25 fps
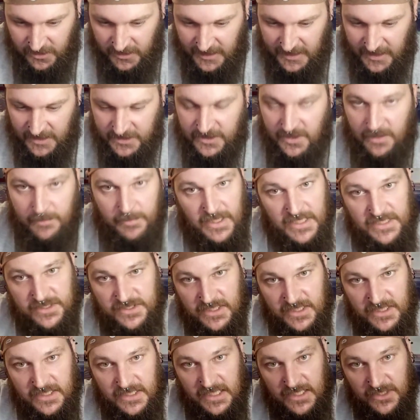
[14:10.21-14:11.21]
Got us a
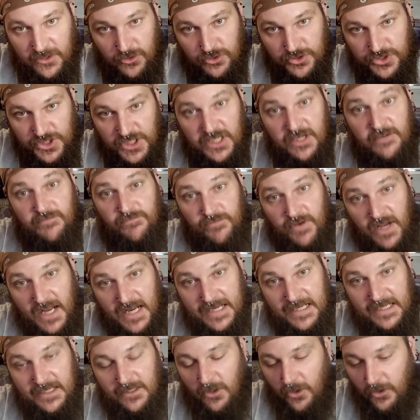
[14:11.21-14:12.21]
basic energy
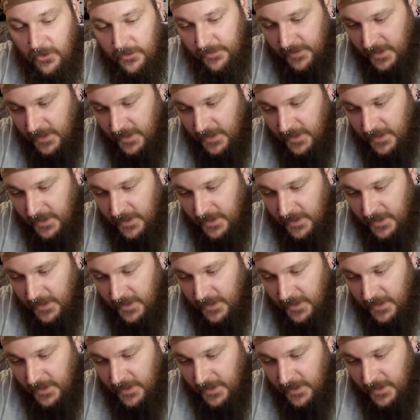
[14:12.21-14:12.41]
fighting on